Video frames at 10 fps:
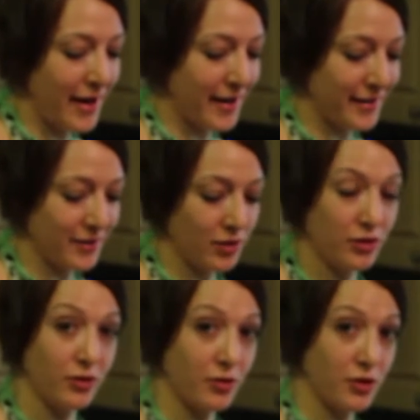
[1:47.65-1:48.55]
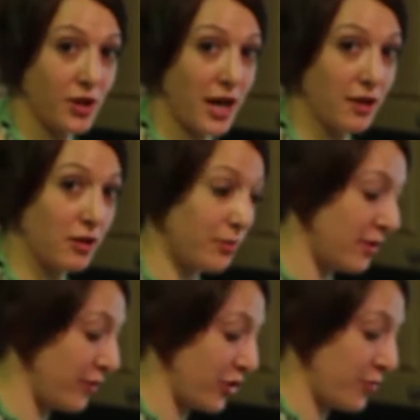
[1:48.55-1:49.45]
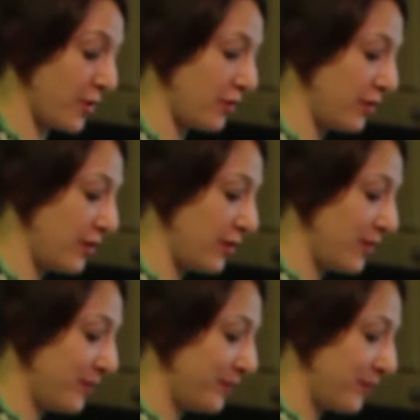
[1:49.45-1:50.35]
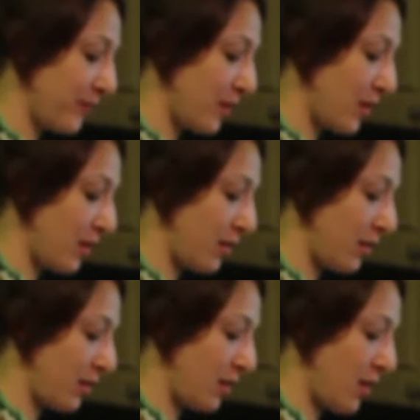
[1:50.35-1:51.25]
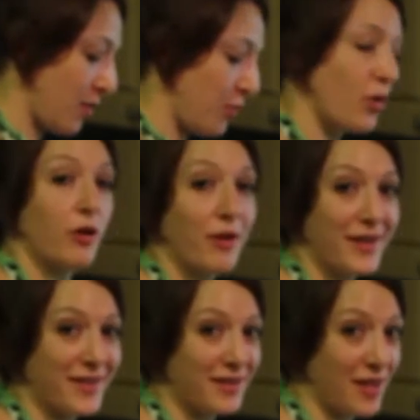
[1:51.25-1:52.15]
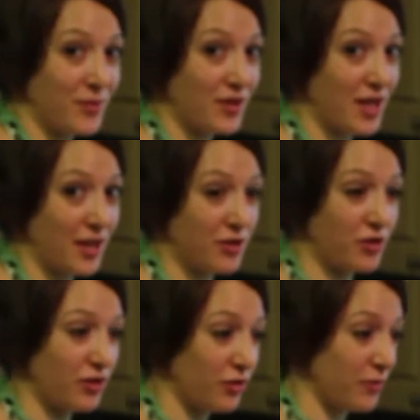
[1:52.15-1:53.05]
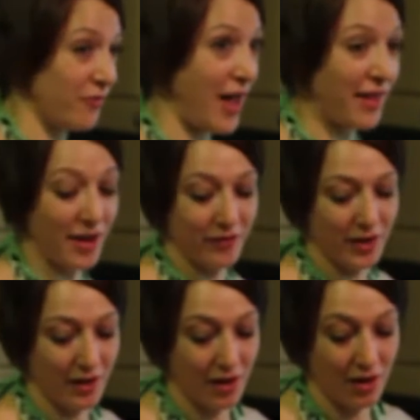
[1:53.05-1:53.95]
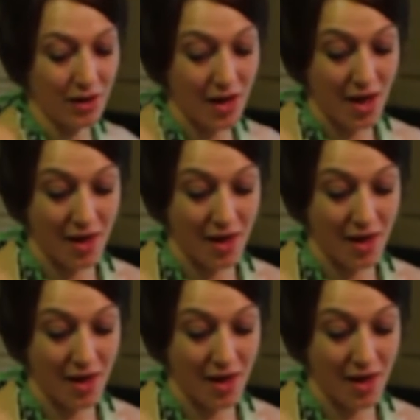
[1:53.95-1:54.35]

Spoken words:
And so just take a little bit of our Schmaltz and pour it right in the same skillet. There's still some fat left in there.